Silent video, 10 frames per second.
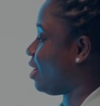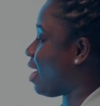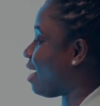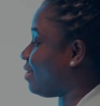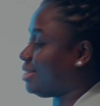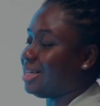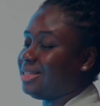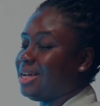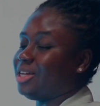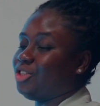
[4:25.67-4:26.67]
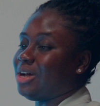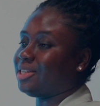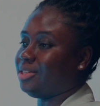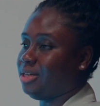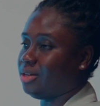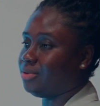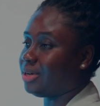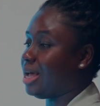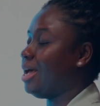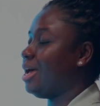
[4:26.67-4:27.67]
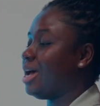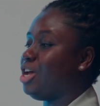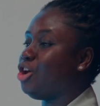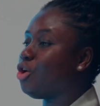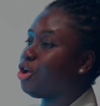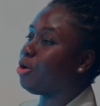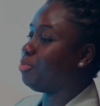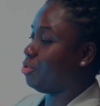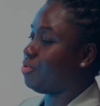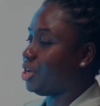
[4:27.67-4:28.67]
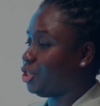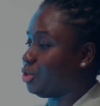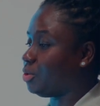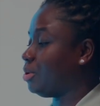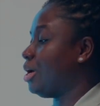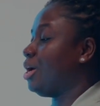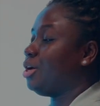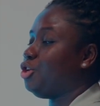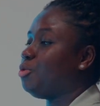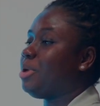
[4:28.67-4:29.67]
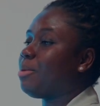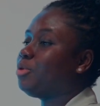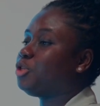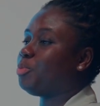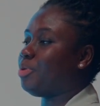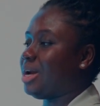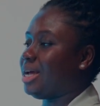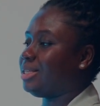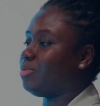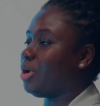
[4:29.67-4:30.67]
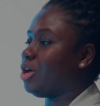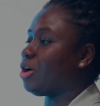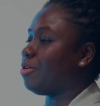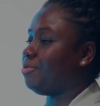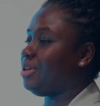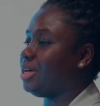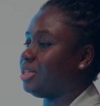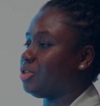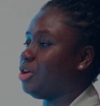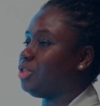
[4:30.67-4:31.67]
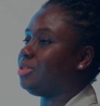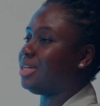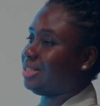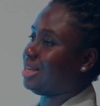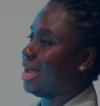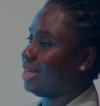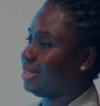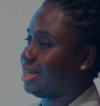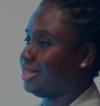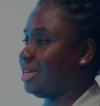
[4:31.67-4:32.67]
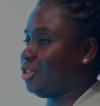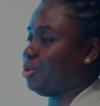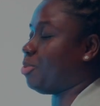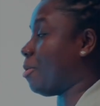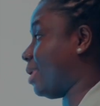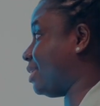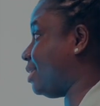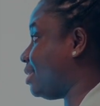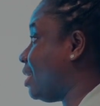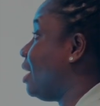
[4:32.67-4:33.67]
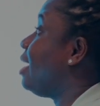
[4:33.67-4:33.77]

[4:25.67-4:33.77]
and you have a certain extraction yield, and you know your brew ratio, you'll be able to predict what your coffee is going to taste like, the savory properties.